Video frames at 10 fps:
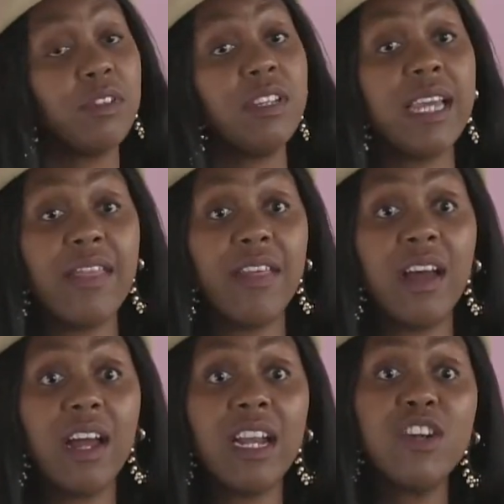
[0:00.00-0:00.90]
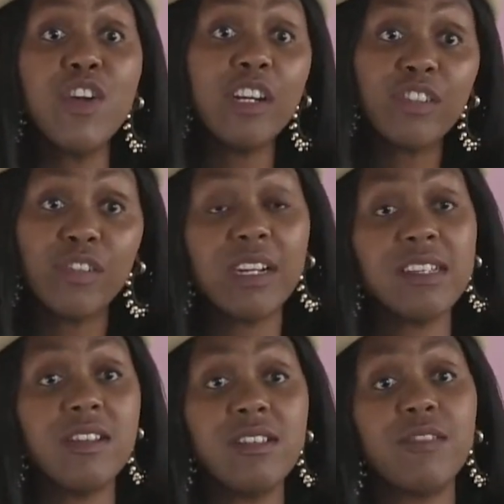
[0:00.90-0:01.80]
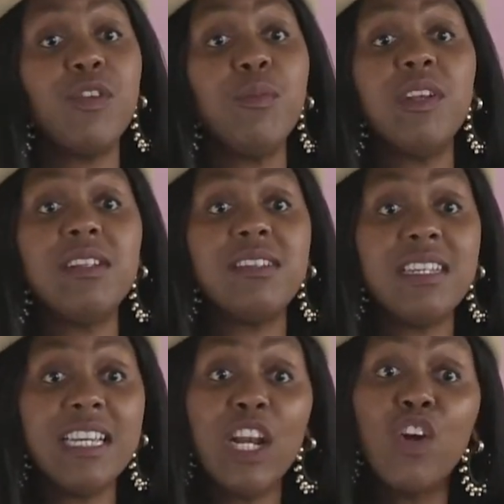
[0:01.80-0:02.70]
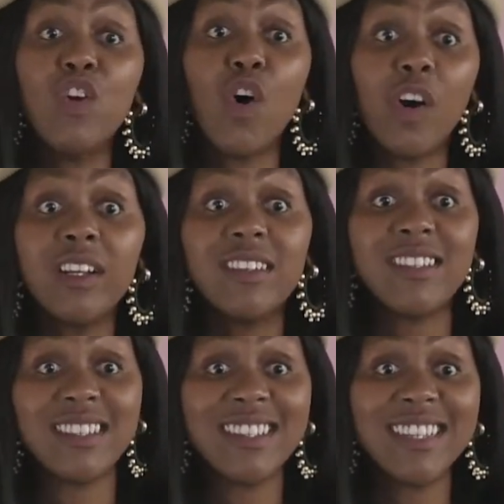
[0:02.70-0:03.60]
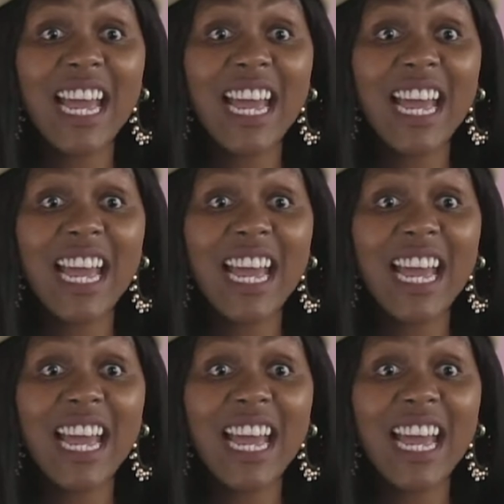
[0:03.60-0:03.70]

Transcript: together, nurturing a sense of community, loyalty,